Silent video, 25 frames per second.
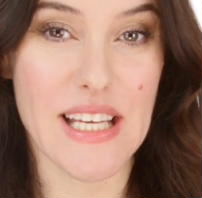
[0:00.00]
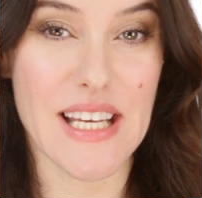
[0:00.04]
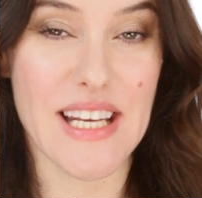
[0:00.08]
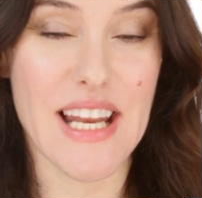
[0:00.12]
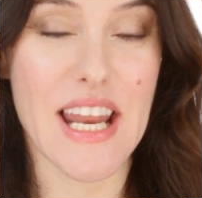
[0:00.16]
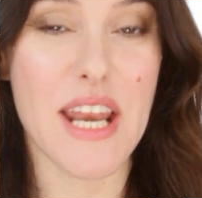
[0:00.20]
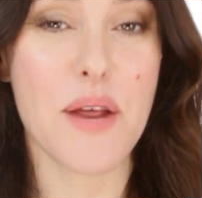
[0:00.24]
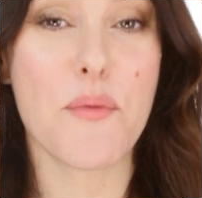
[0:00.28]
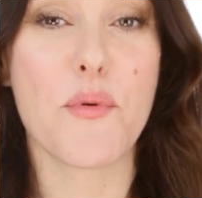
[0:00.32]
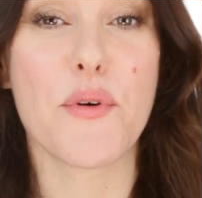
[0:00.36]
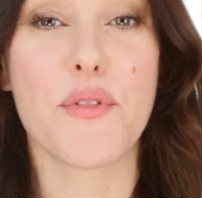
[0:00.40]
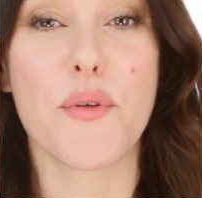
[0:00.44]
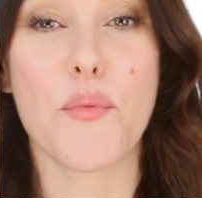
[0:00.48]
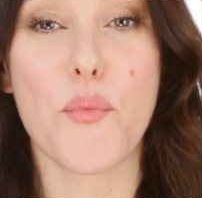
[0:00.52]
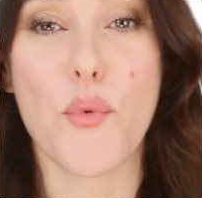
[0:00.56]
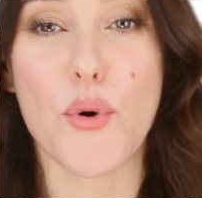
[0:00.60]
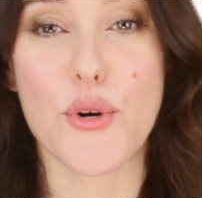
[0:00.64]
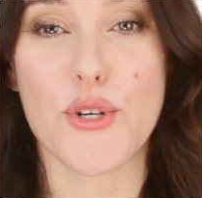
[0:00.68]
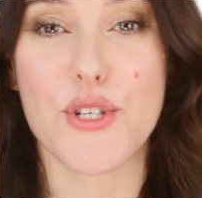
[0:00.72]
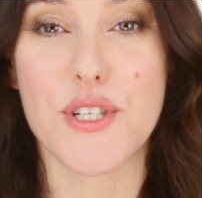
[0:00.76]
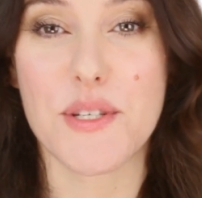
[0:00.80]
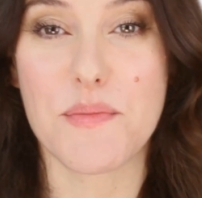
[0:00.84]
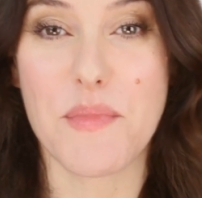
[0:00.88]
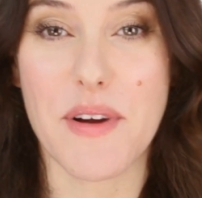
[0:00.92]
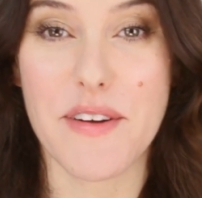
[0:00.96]
And anyone that
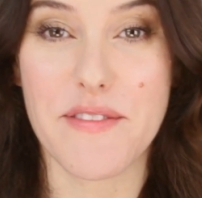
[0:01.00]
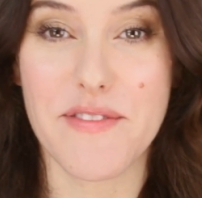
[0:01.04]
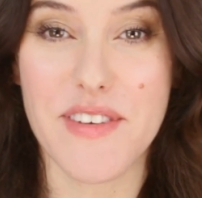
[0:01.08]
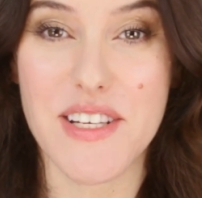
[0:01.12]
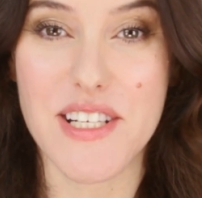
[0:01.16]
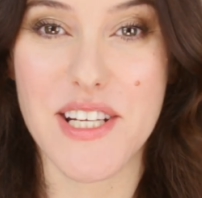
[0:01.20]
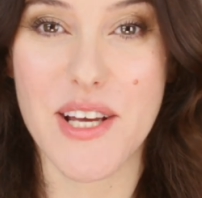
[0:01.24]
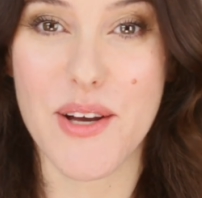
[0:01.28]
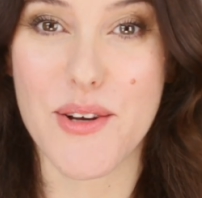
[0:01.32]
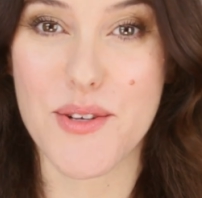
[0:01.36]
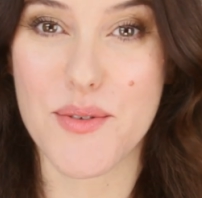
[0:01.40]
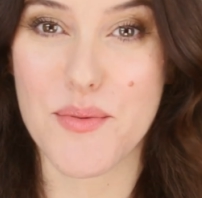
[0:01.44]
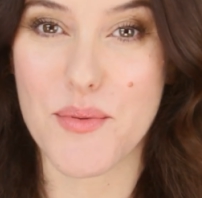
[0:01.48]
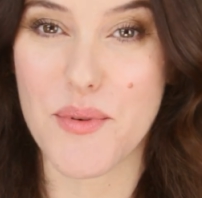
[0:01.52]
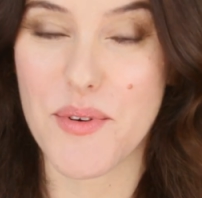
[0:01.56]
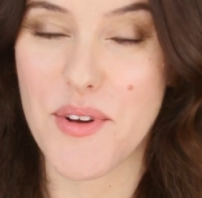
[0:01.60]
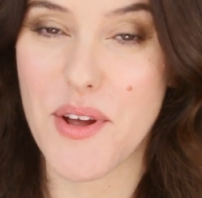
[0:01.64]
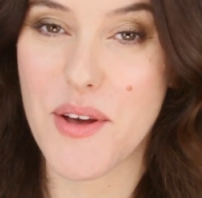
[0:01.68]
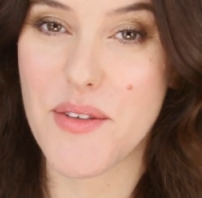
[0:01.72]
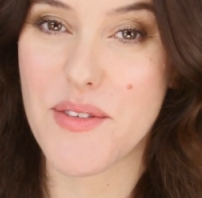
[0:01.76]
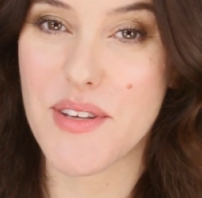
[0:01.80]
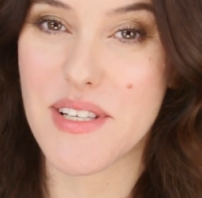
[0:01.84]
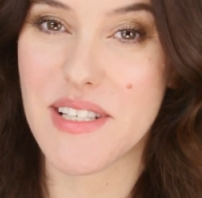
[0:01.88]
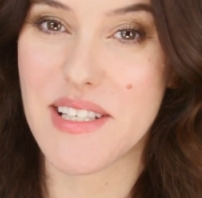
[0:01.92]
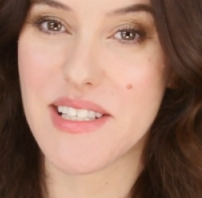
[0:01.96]
watches my videos will
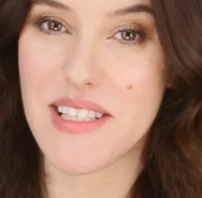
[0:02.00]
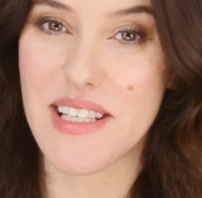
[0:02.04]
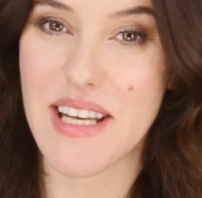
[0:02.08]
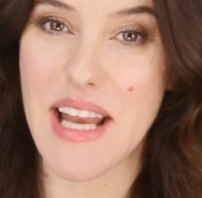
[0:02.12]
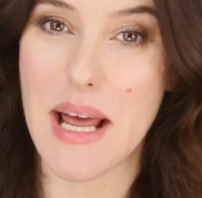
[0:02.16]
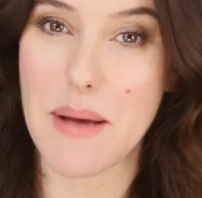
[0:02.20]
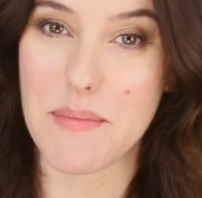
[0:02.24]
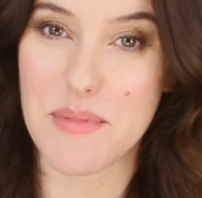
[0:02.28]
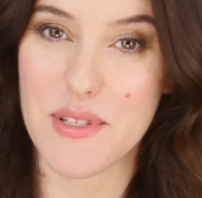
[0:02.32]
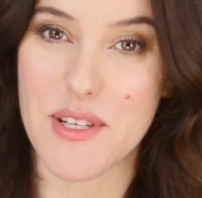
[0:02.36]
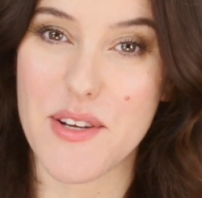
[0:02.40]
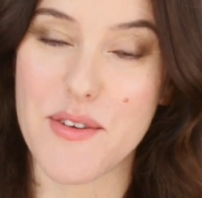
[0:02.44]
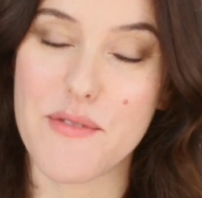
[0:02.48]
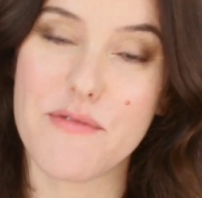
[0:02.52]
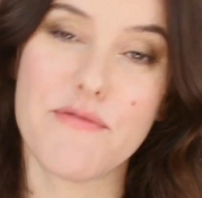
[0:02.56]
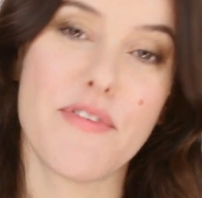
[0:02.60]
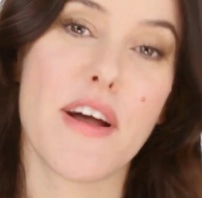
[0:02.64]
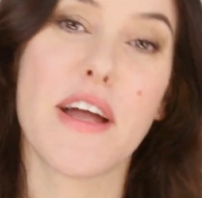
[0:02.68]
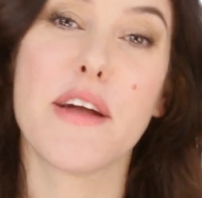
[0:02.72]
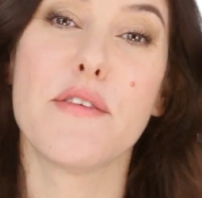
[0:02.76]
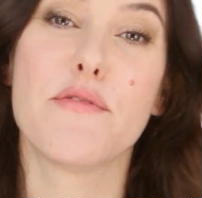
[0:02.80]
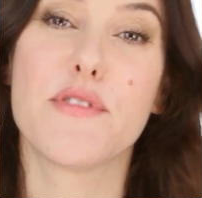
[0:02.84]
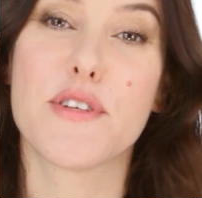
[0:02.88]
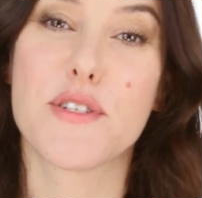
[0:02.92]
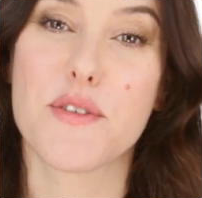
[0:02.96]
know this is an absolute
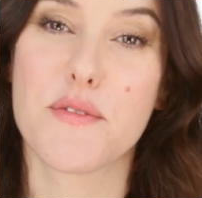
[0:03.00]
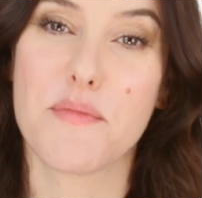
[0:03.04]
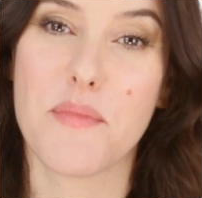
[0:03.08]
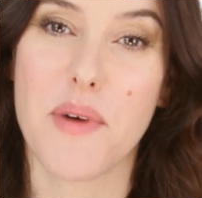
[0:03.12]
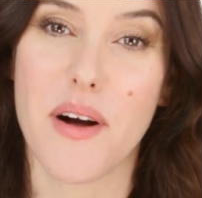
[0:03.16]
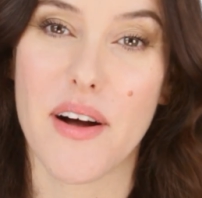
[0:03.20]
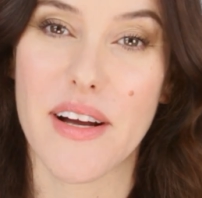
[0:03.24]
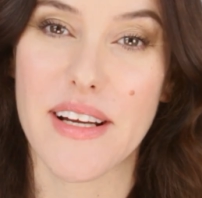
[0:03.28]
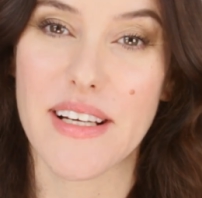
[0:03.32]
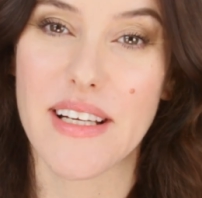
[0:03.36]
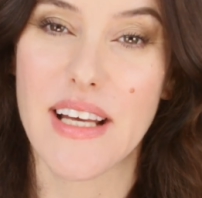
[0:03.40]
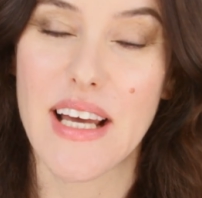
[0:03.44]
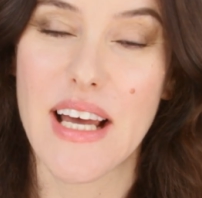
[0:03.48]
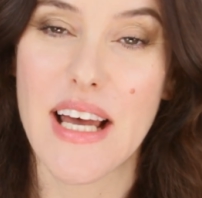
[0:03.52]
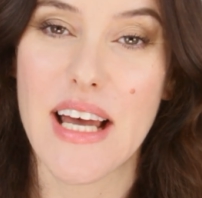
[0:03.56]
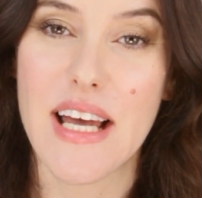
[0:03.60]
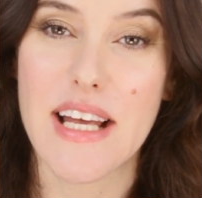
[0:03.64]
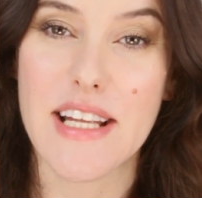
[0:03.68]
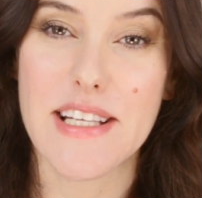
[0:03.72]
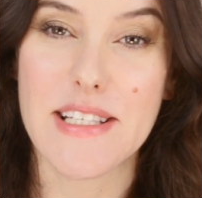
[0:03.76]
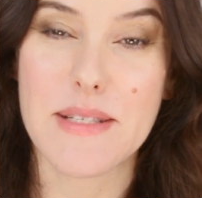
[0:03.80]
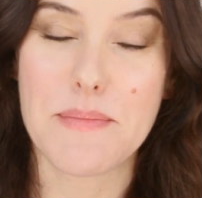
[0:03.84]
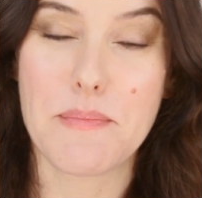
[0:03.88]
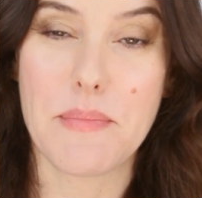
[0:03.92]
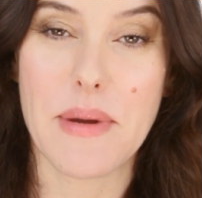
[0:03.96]
favourite of mine.
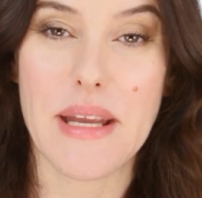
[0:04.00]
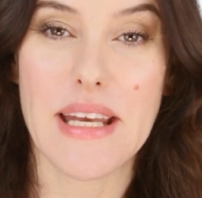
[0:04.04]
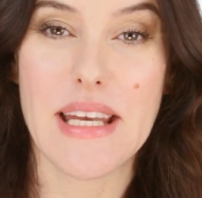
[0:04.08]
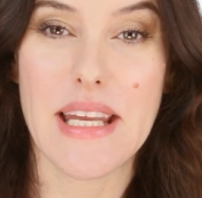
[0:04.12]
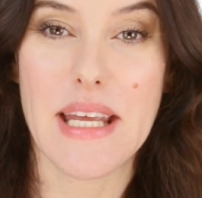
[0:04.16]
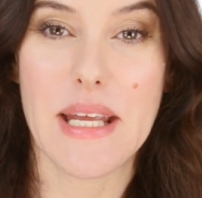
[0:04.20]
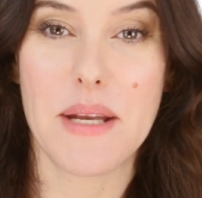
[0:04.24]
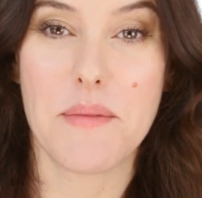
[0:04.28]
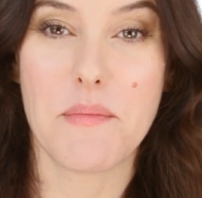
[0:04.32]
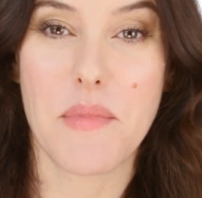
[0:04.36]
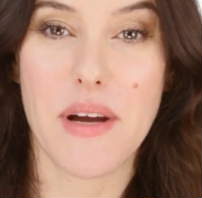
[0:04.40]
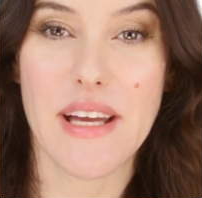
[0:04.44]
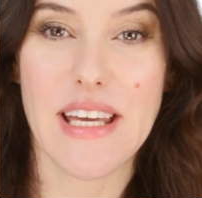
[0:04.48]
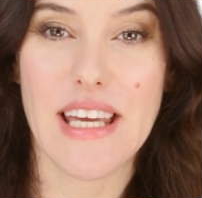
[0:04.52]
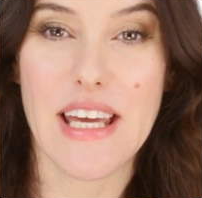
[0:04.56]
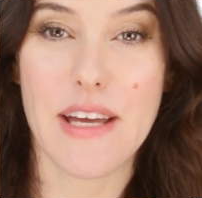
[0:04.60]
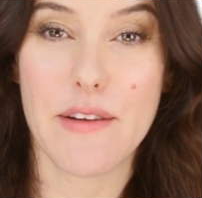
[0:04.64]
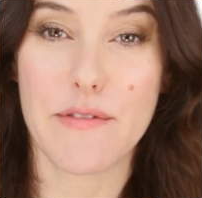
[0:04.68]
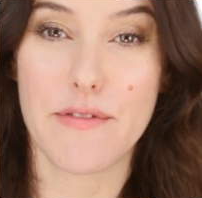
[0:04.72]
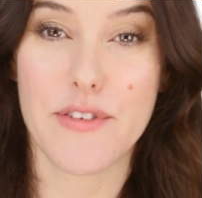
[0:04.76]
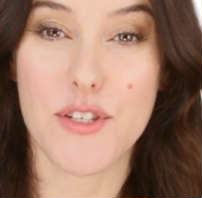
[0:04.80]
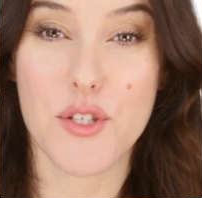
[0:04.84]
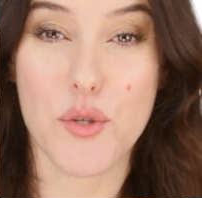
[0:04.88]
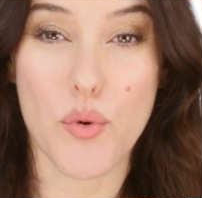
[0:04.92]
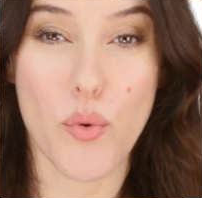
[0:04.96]
It's been in my
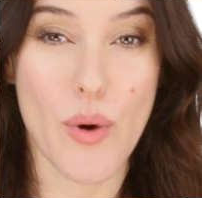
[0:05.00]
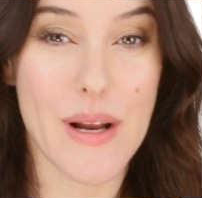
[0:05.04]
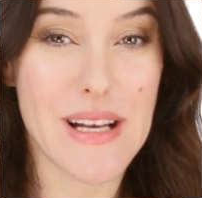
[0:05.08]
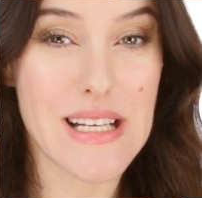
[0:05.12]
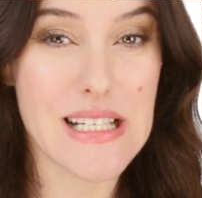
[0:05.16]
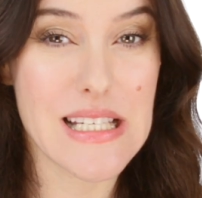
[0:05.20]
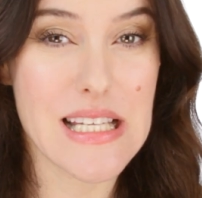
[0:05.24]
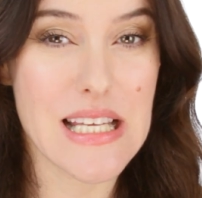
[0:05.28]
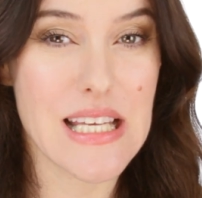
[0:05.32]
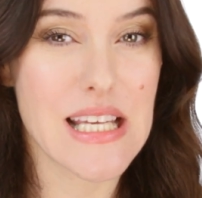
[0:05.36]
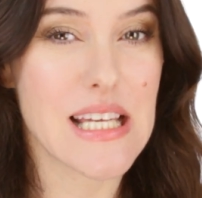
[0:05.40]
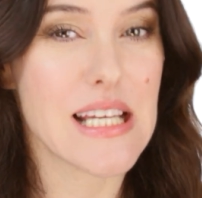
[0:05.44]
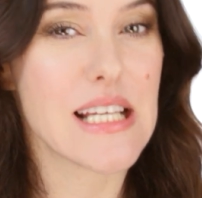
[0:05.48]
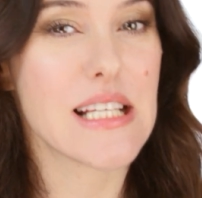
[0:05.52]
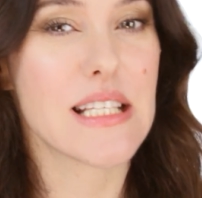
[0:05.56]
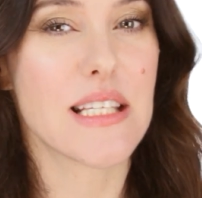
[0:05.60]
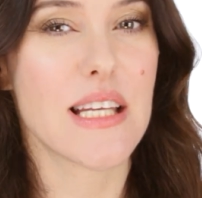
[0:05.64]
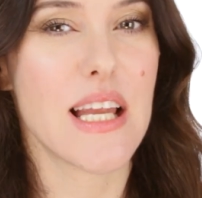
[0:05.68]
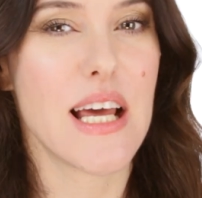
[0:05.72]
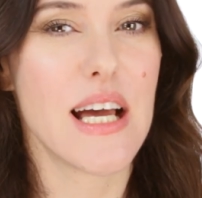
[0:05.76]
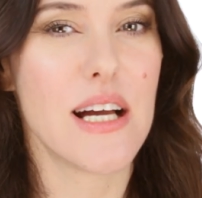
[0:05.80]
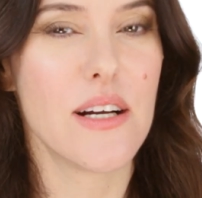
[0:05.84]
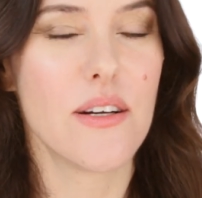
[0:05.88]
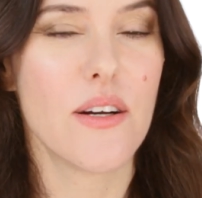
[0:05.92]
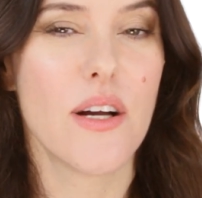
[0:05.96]
kit for 20 years
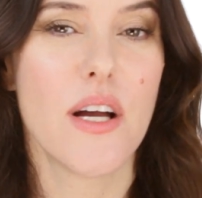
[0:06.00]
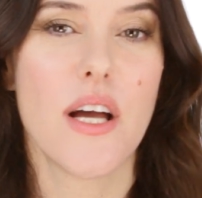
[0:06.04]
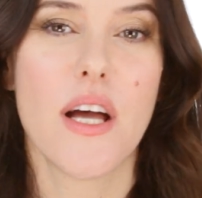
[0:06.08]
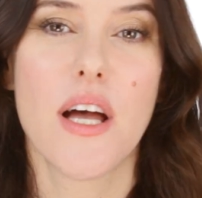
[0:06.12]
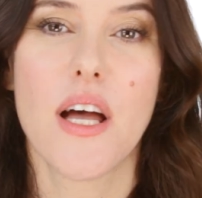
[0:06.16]
now.